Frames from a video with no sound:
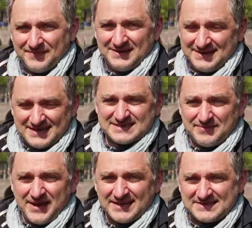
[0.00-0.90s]
If I were
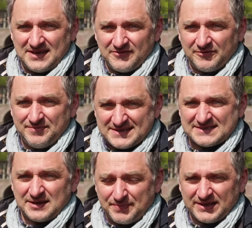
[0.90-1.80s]
to assess the local
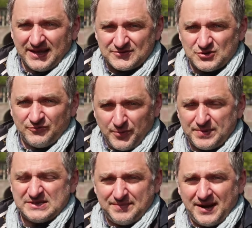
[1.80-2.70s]
vendors on a
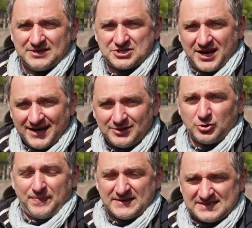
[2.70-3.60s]
five-point scale, I would
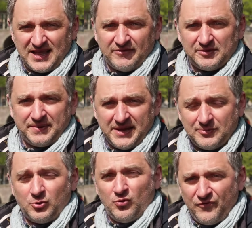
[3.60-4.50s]
give them a
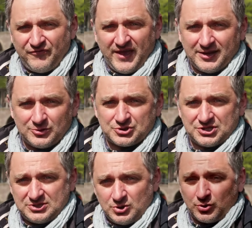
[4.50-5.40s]
six for their
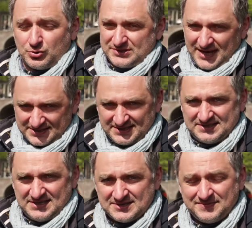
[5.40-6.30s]
artistry, sense of
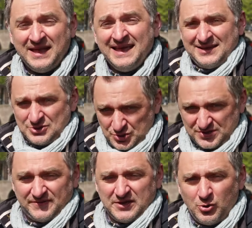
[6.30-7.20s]
humor, desire
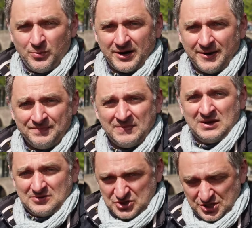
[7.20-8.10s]
to help, and
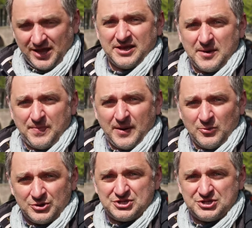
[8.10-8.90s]
unobtrusiveness.